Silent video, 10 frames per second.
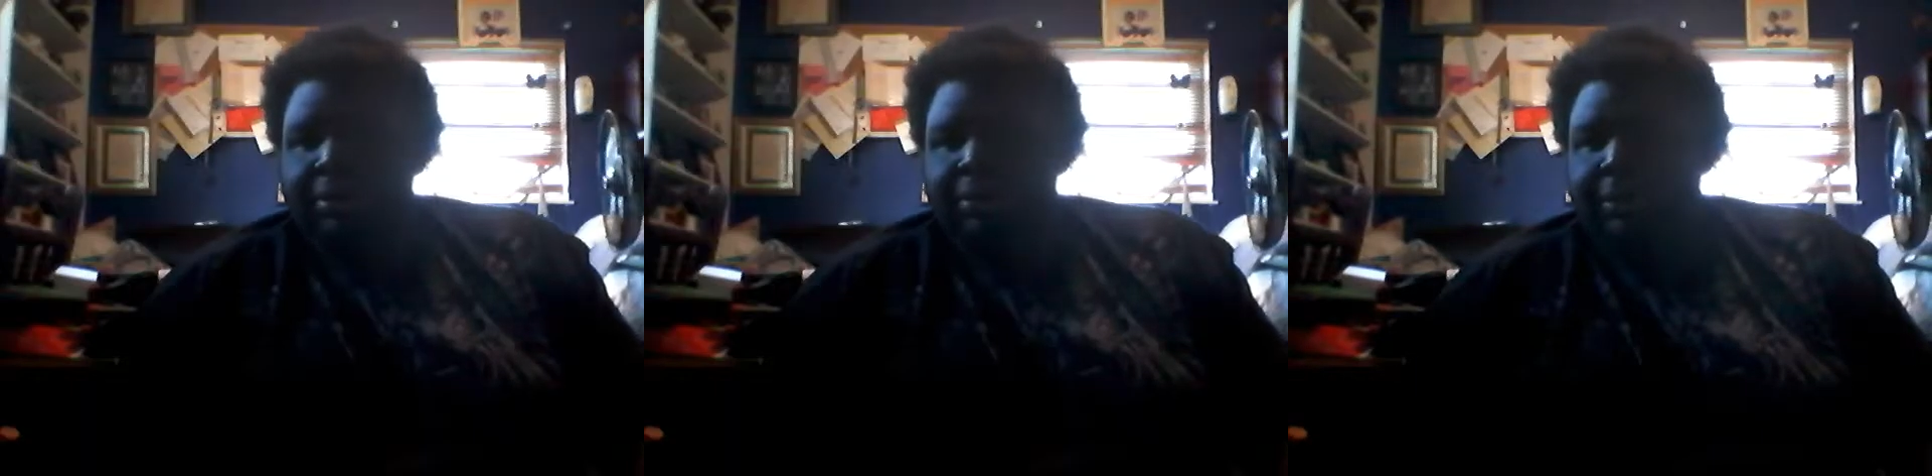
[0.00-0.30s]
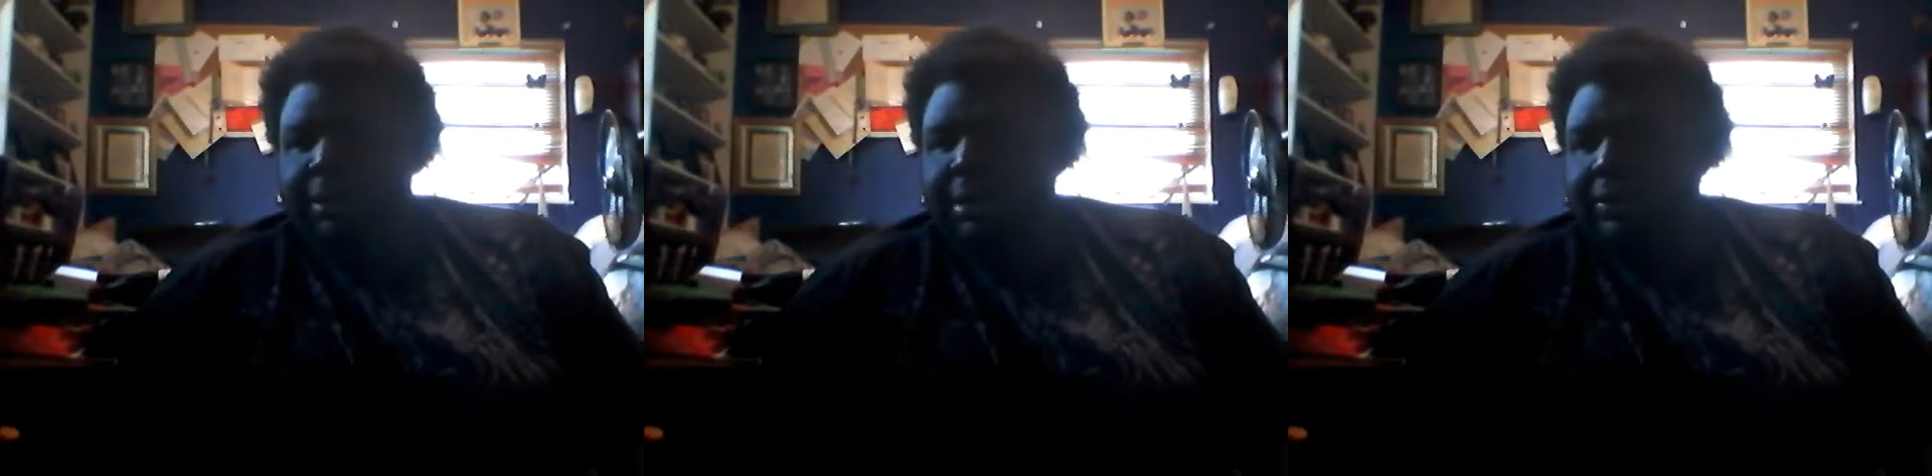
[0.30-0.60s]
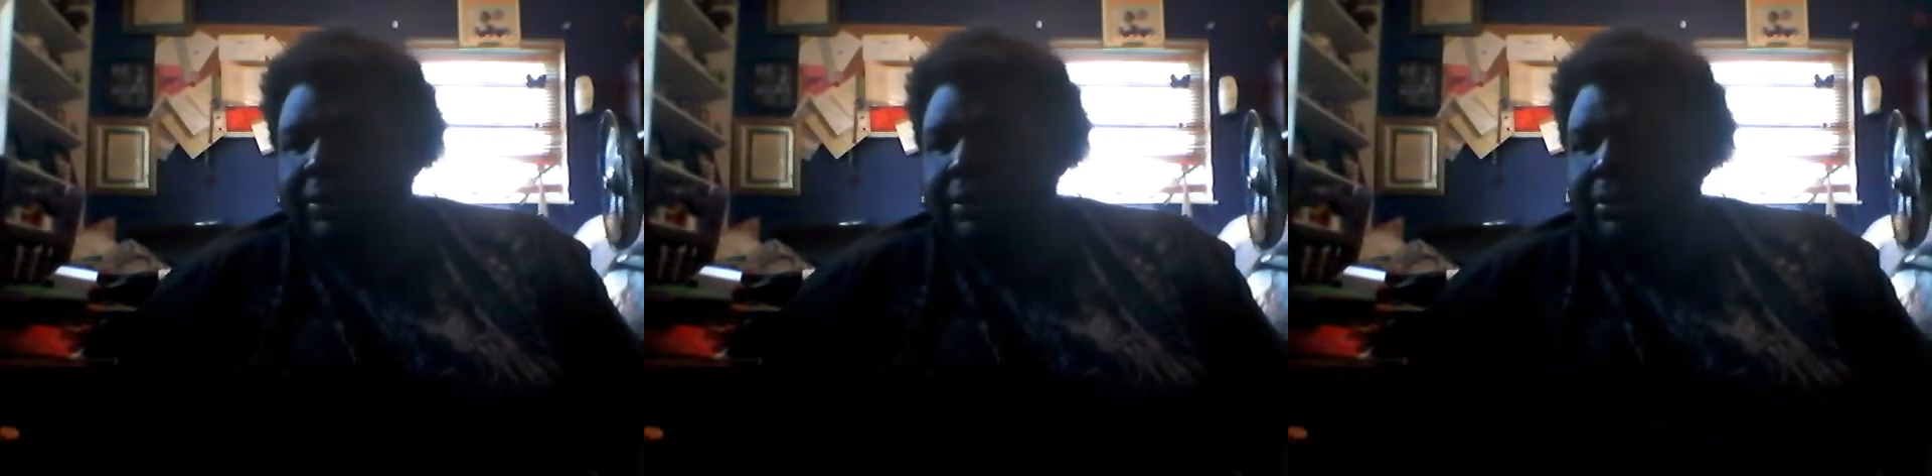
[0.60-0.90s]
put
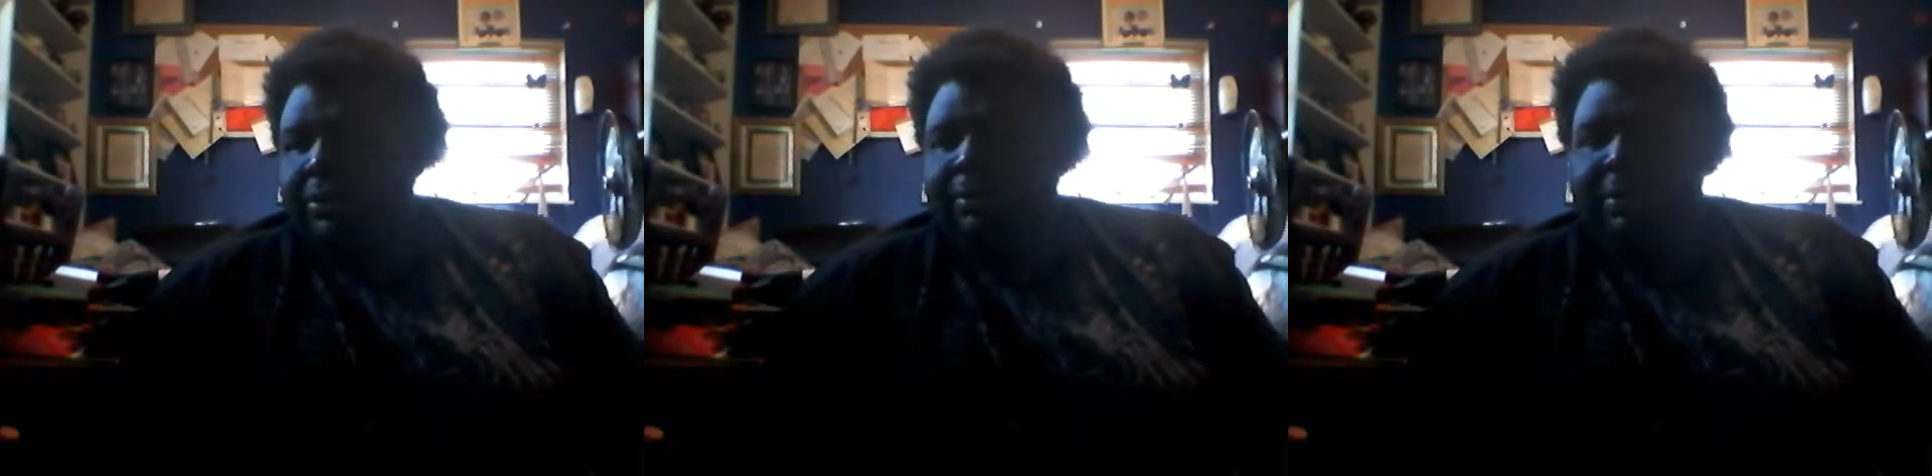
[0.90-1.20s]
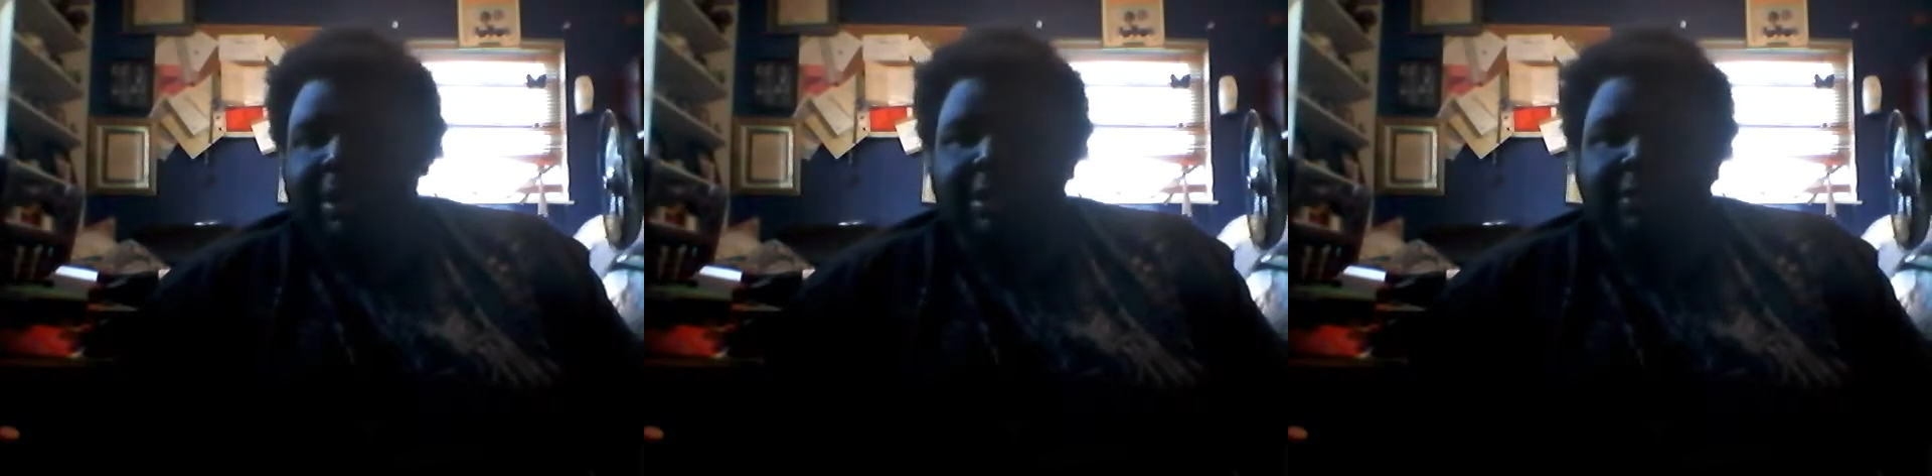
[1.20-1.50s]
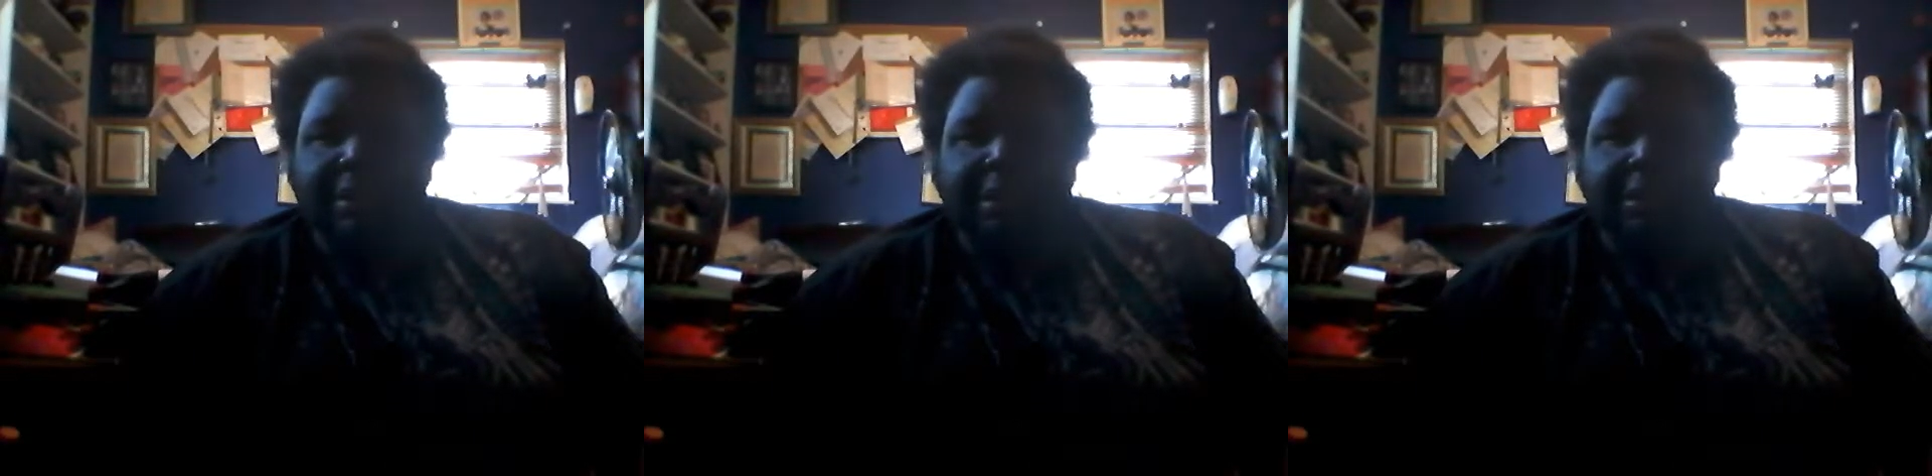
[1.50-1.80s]
Izuku's
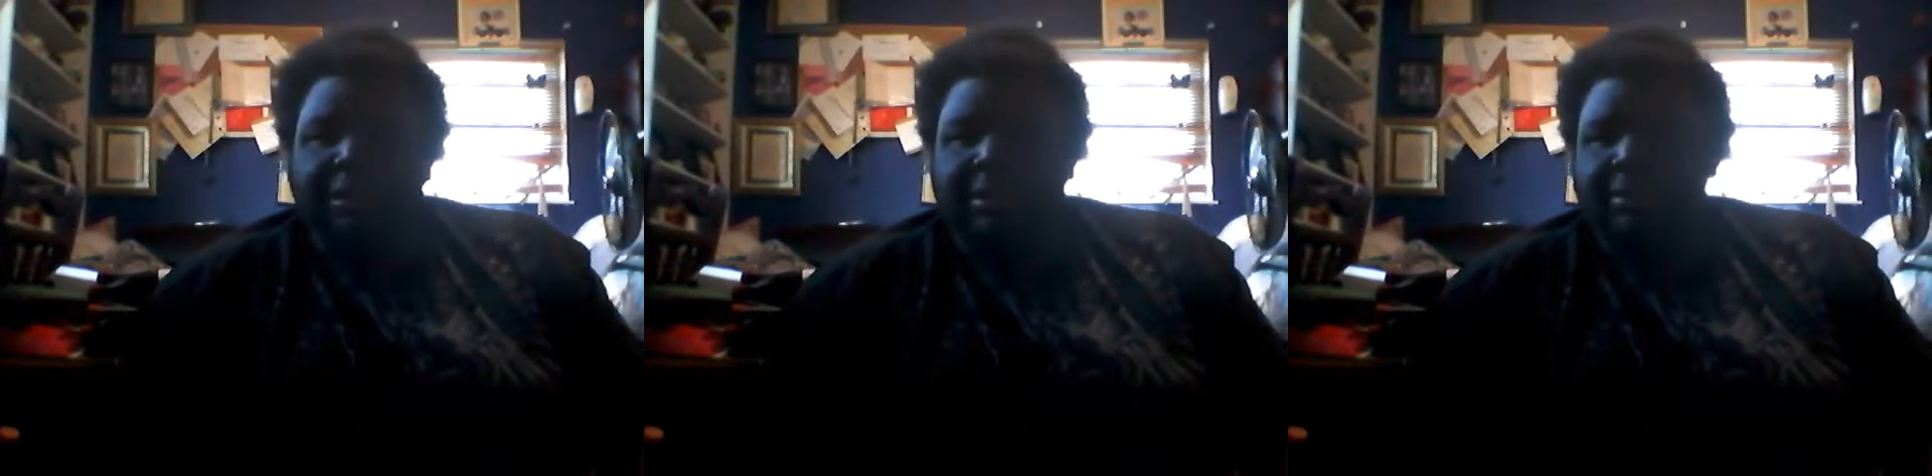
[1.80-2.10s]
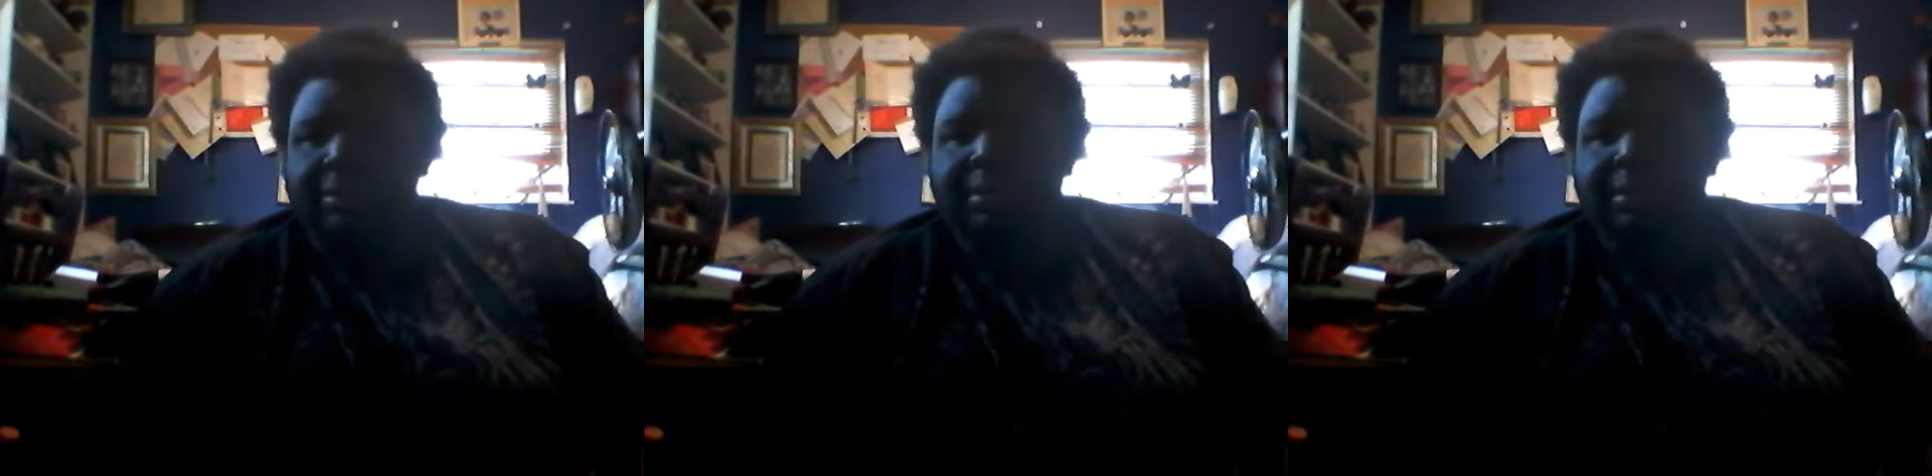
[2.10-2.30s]
mask on him. I